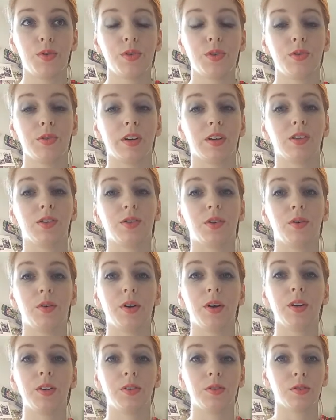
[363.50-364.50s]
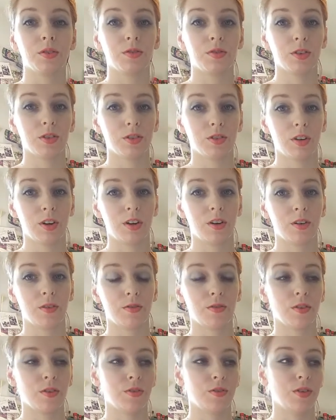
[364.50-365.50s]
You can throw it in your refrigerator
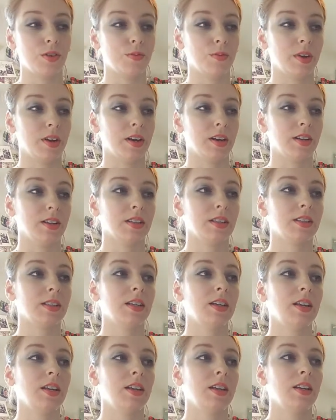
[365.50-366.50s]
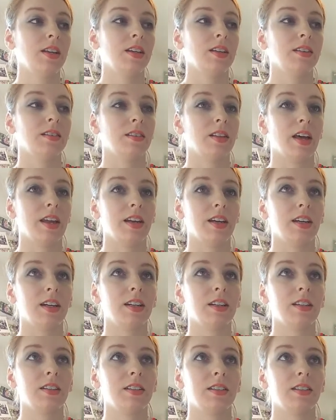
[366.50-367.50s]
for a few minutes, let it
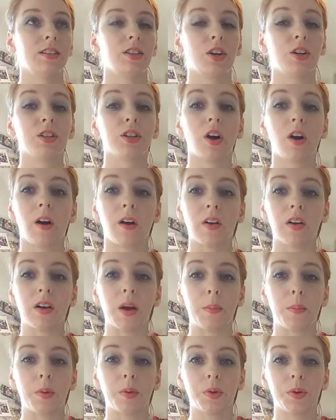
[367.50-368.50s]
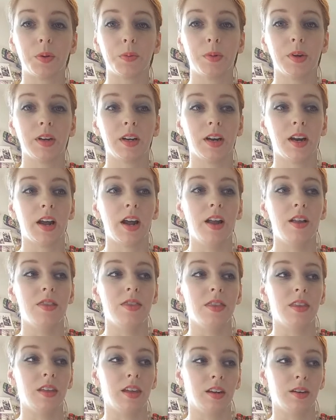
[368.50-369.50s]
start to harden up a little bit, and
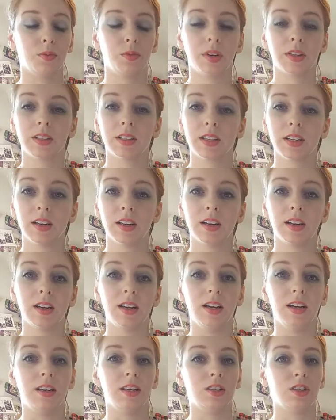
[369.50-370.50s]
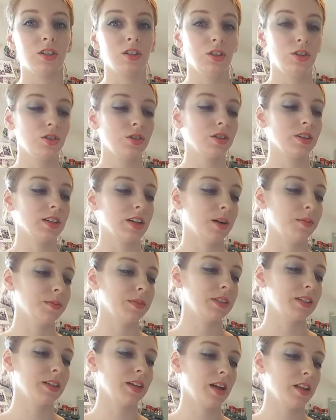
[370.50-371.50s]
then whisk it, and it usually comes
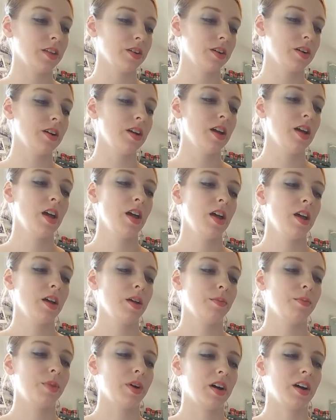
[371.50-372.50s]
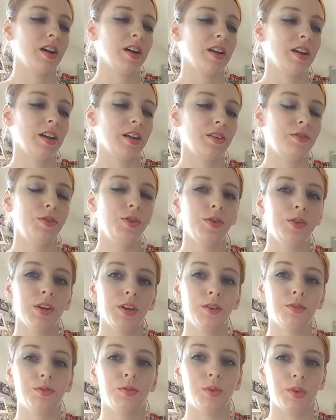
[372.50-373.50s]
together. But if you
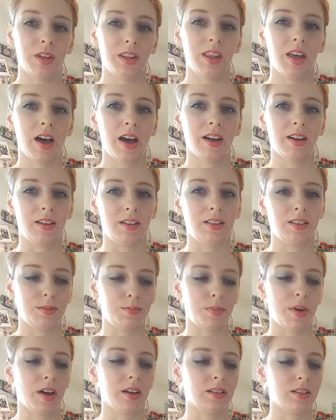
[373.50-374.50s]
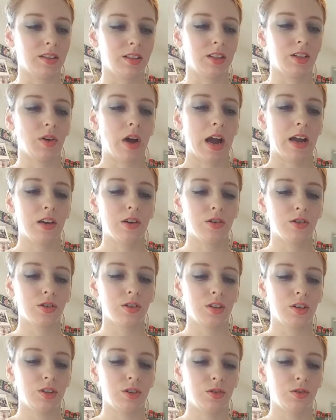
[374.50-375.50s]
can avoid that, it's best. So I
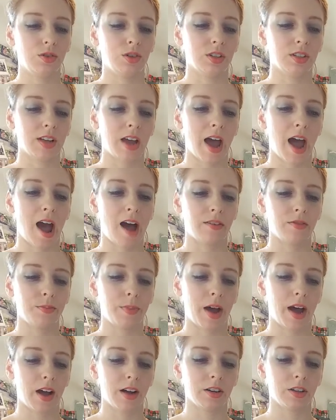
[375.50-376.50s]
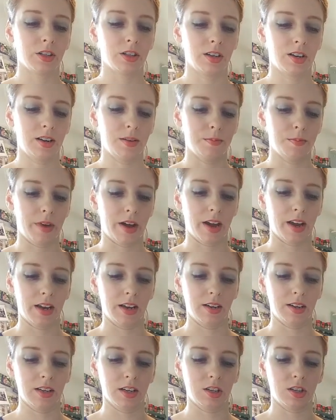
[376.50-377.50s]
usually do just a half batch in
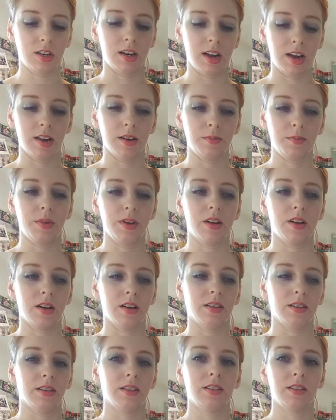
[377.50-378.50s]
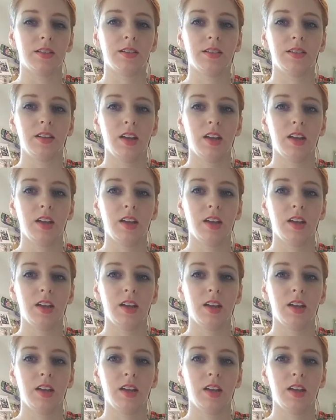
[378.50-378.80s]
my KitchenAid because